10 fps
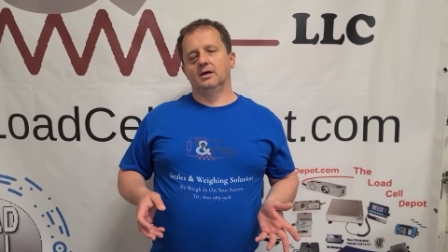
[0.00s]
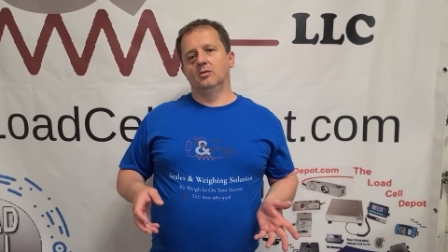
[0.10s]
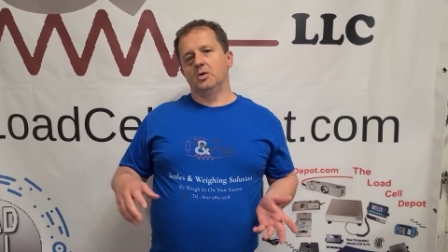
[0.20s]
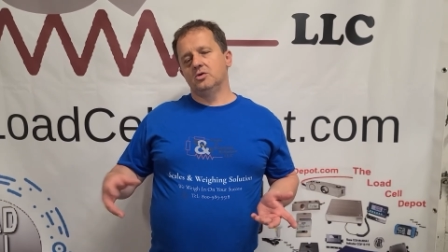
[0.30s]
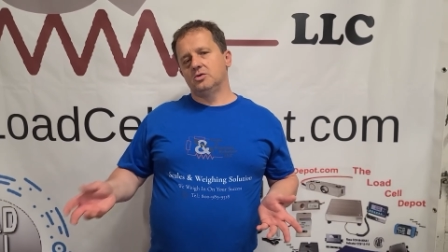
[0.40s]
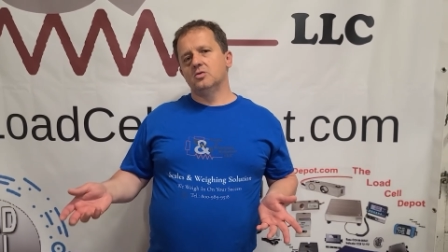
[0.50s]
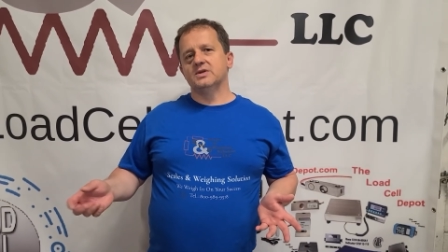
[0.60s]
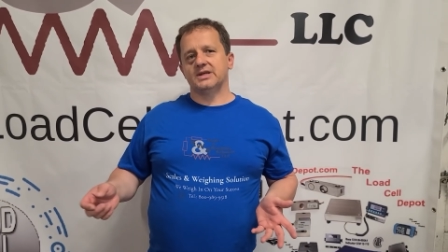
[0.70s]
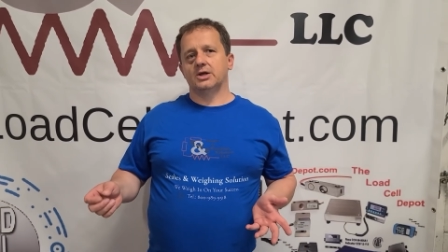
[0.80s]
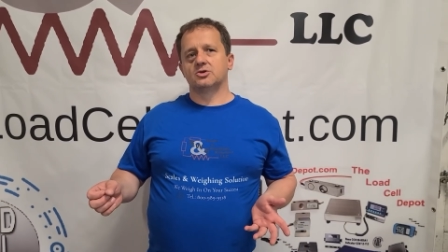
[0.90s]
What you do
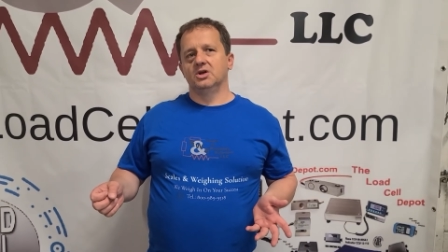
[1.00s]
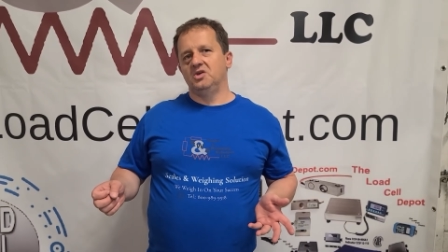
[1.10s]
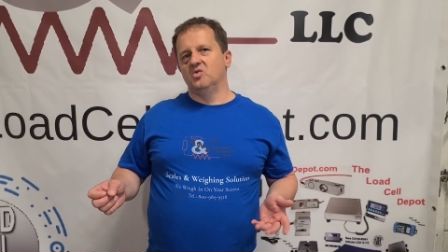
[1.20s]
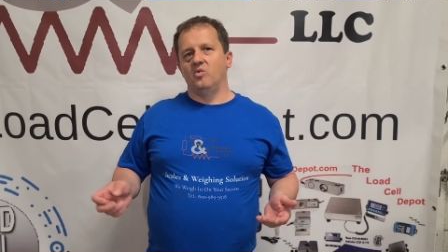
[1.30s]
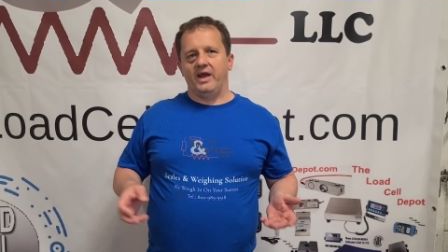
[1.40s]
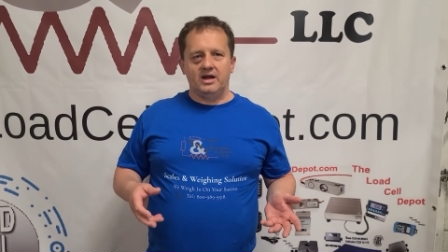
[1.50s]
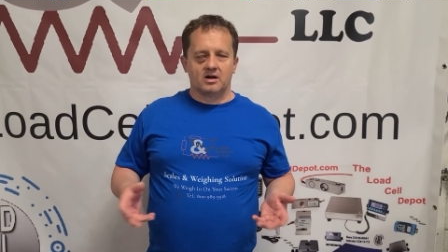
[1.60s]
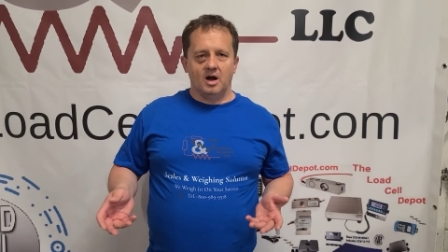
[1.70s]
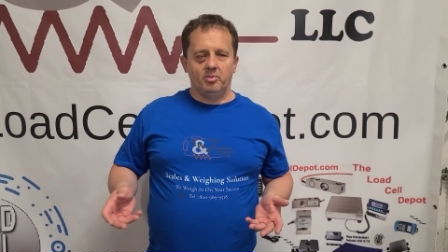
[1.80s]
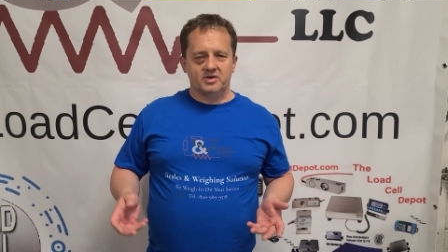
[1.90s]
is actually you wait a
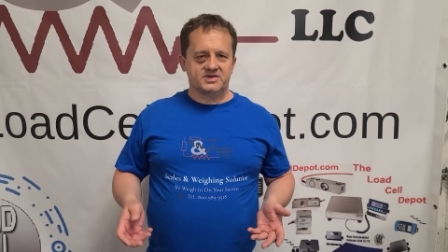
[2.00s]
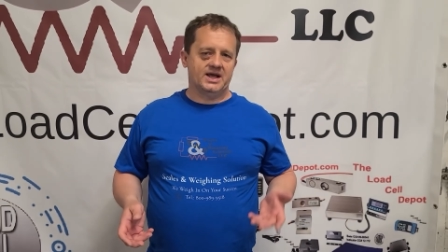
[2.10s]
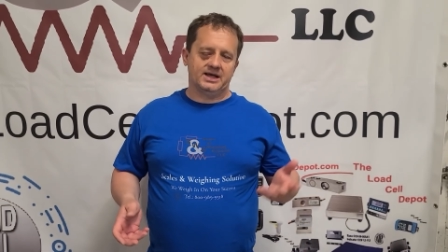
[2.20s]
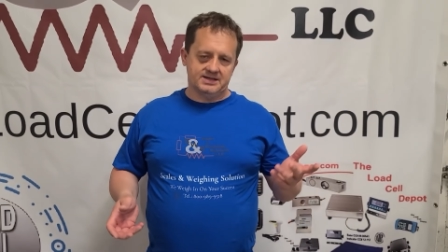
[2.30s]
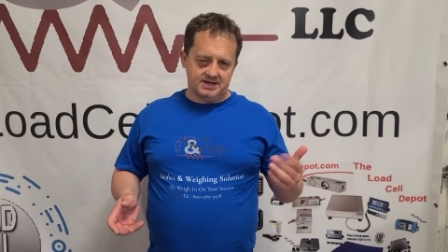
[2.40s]
couple of seconds